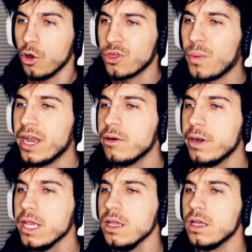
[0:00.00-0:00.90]
Oh, the wedding
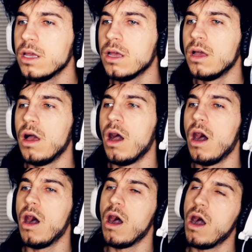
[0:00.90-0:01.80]
ring?
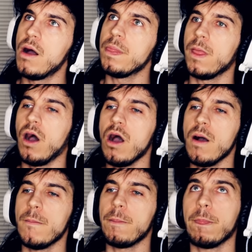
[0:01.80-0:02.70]

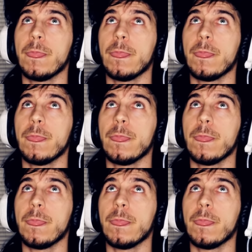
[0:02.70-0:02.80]
Uh,